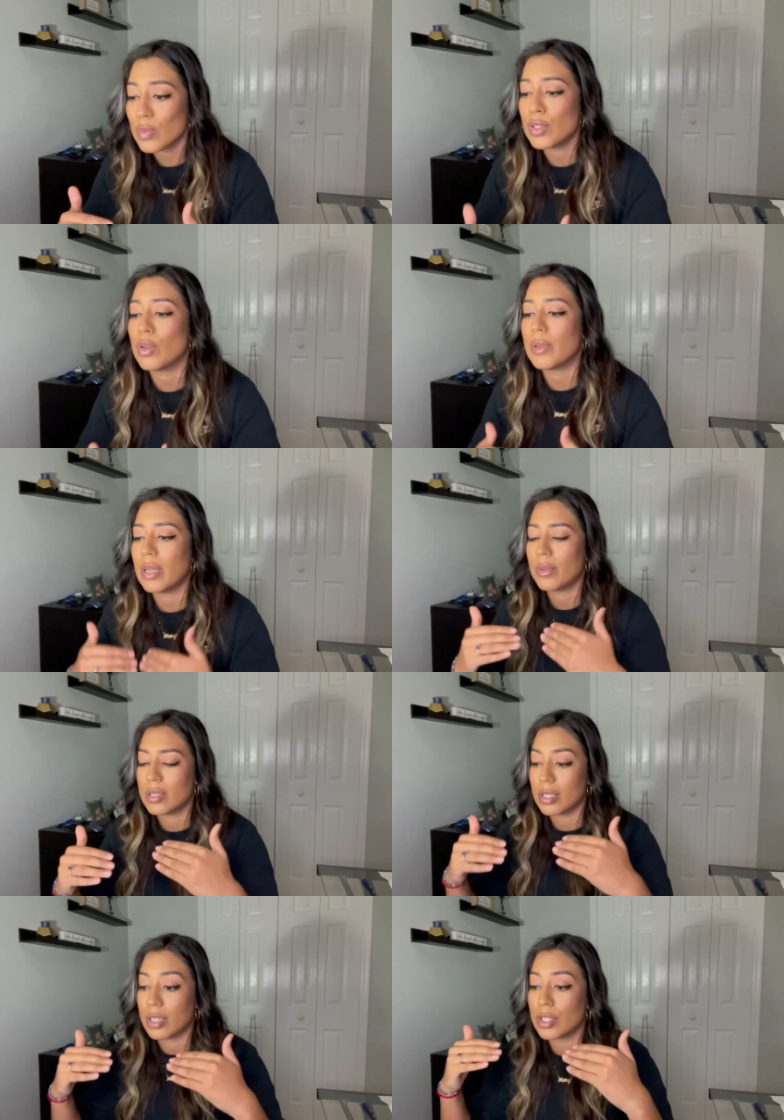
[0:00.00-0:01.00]
when you'll be able
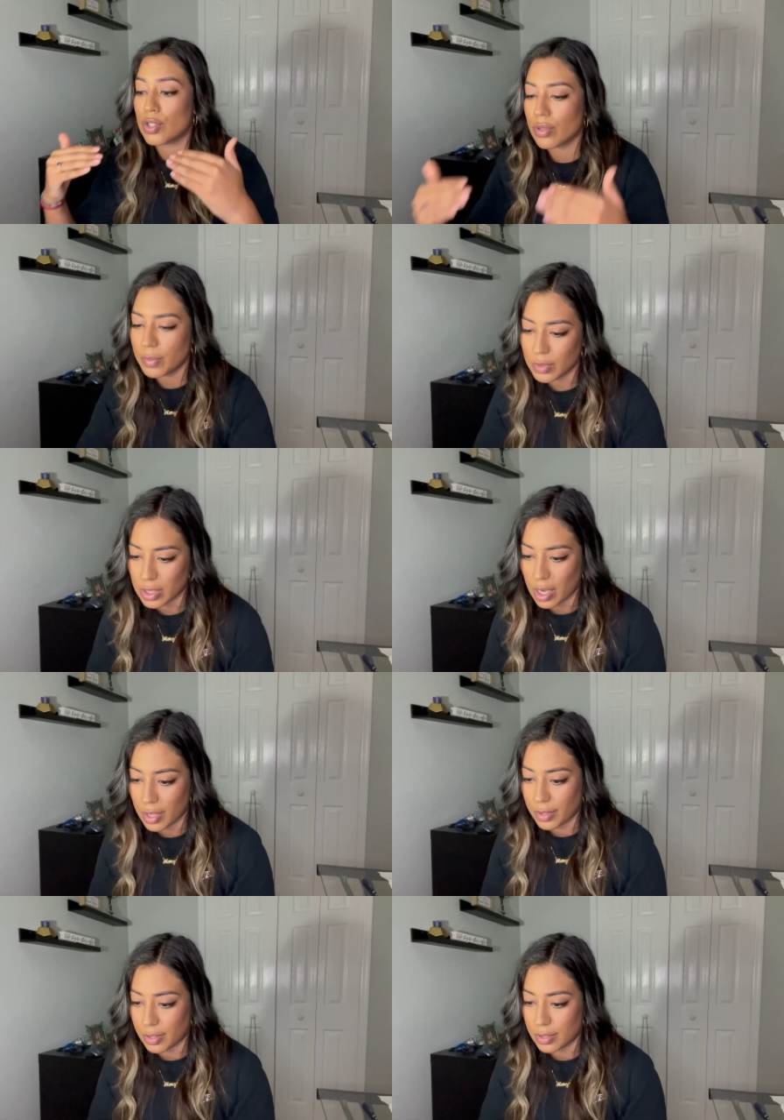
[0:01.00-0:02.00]
to contribute to
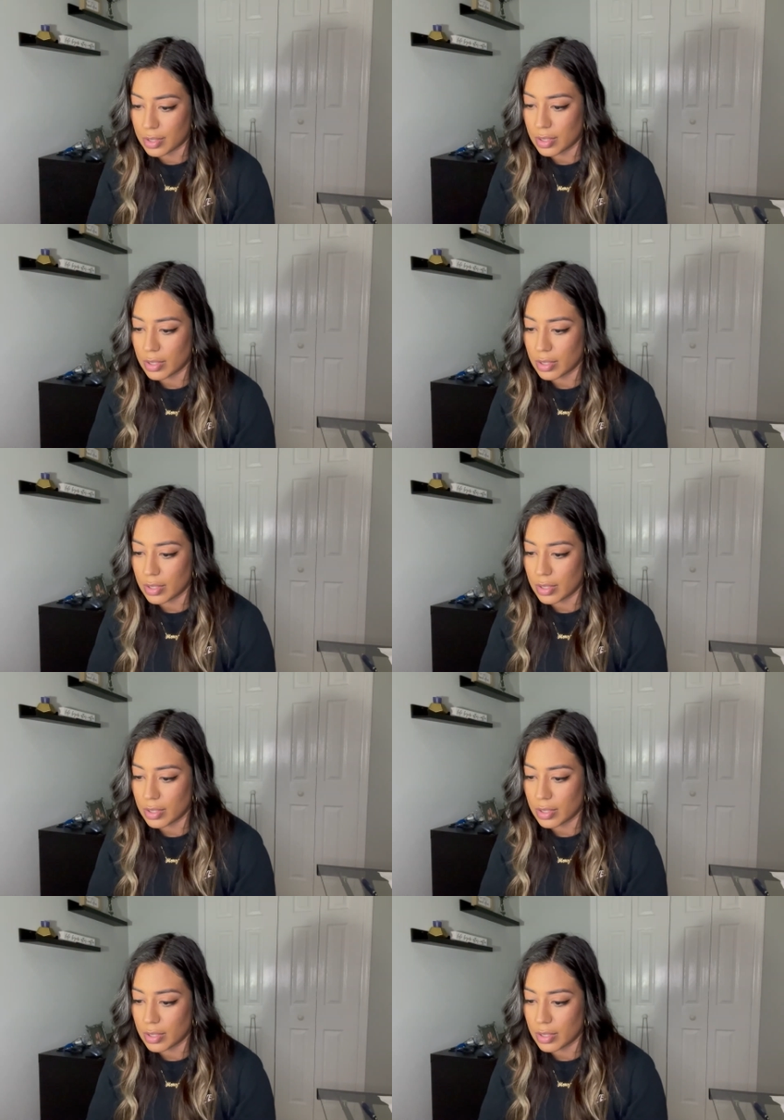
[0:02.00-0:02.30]
others.